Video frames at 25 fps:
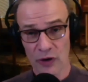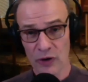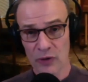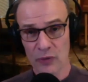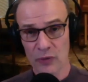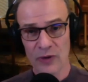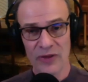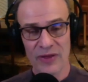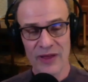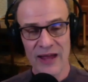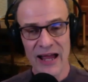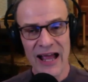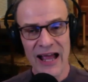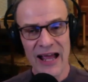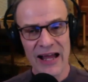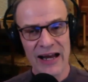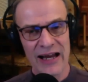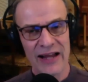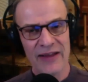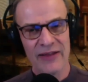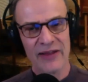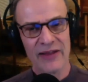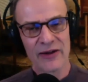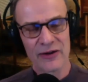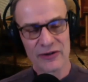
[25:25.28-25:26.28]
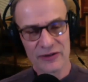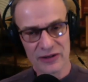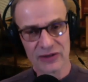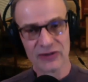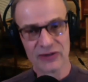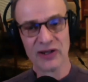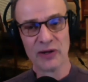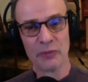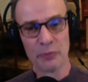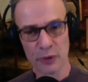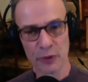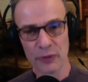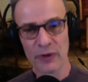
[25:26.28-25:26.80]
with that, and there's a
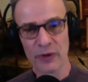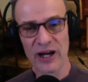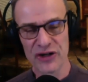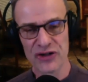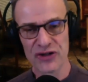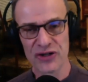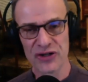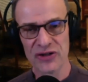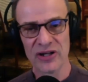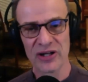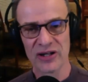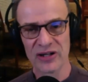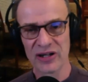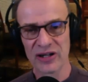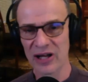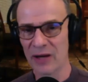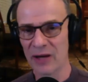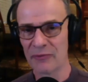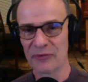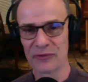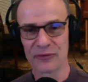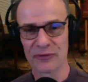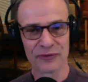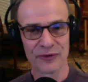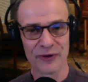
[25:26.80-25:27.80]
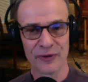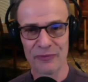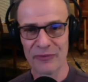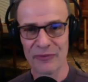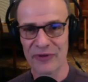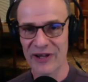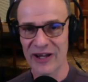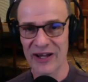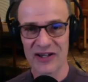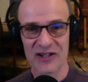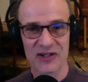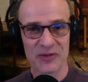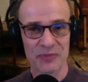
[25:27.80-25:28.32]
liberation that comes from
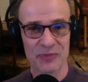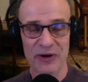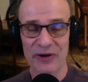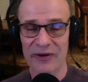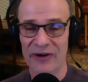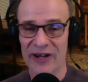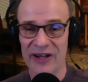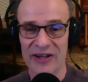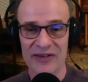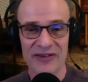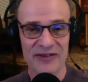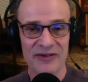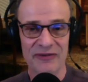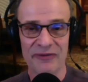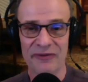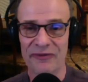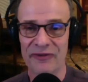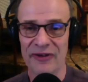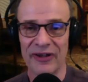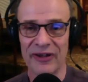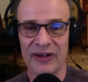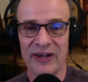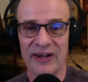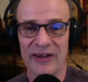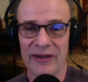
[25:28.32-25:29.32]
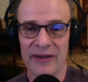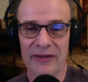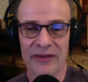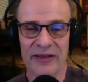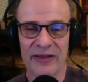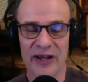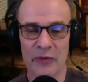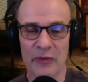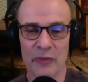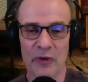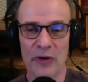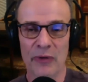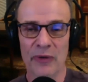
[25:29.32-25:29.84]
the experience of feeling the
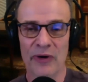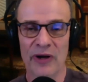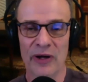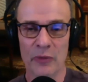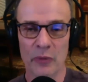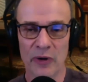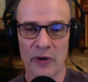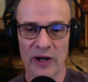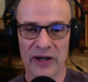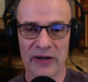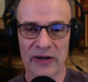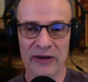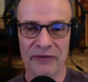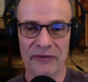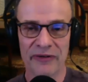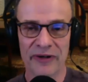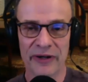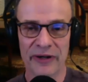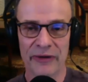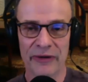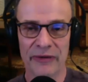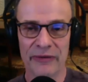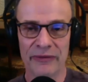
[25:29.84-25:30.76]
thing we were unwilling to feel.